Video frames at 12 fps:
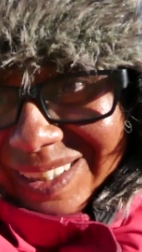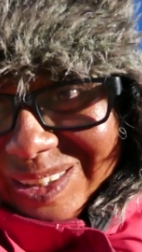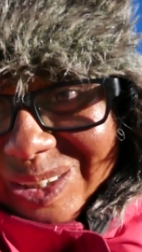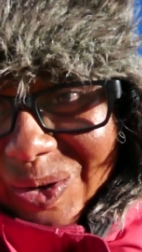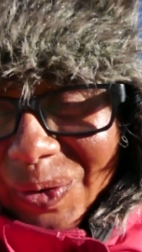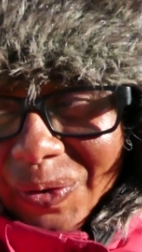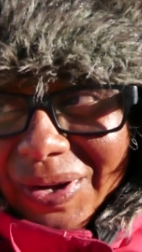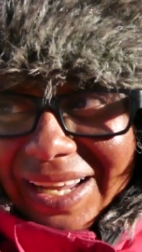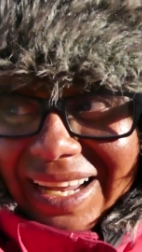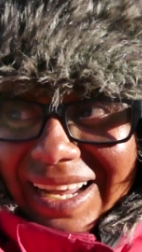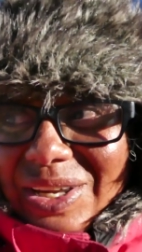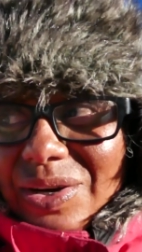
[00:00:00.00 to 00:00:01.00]
so
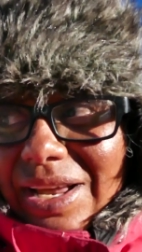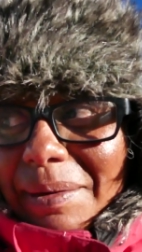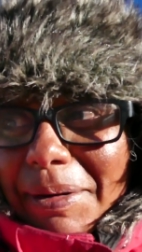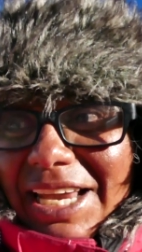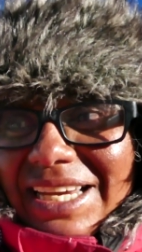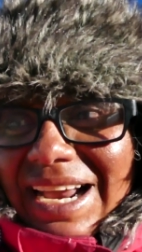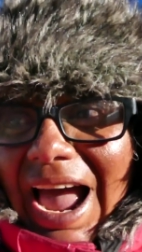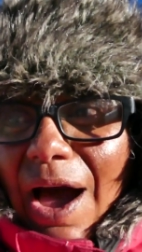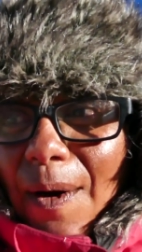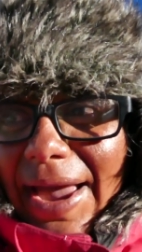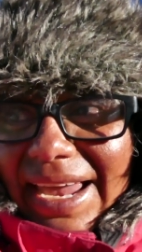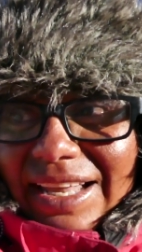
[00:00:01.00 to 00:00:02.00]
you can imagine
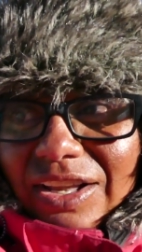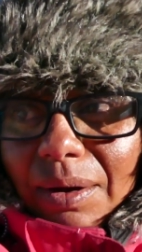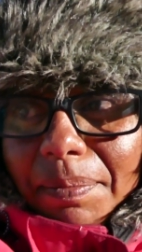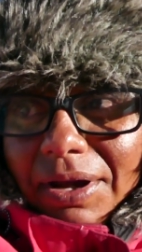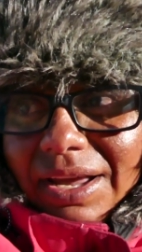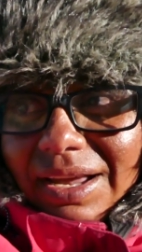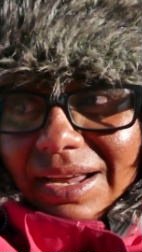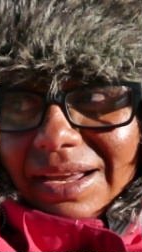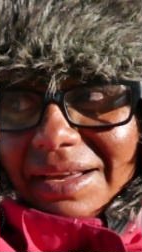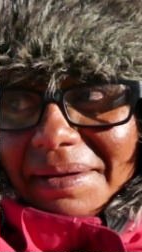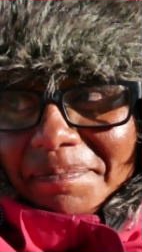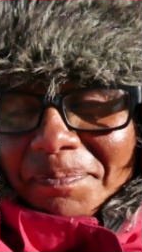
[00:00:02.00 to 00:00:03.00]
how i end up
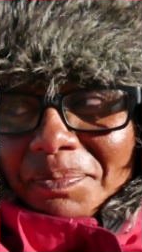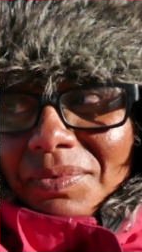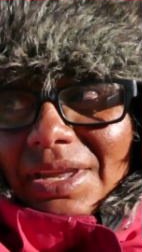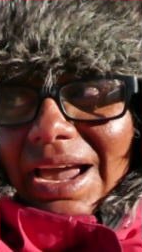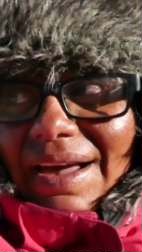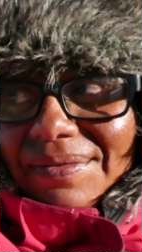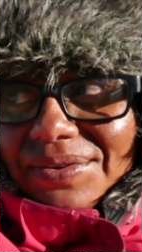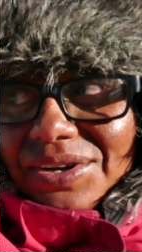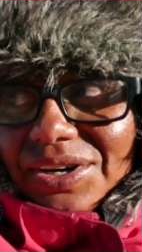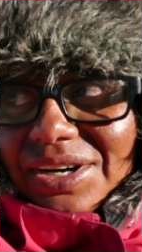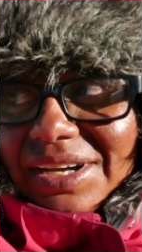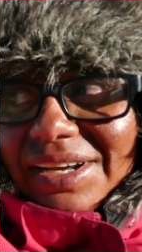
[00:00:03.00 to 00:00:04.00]

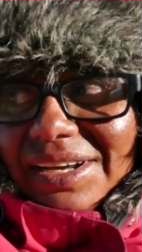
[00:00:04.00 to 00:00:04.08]
after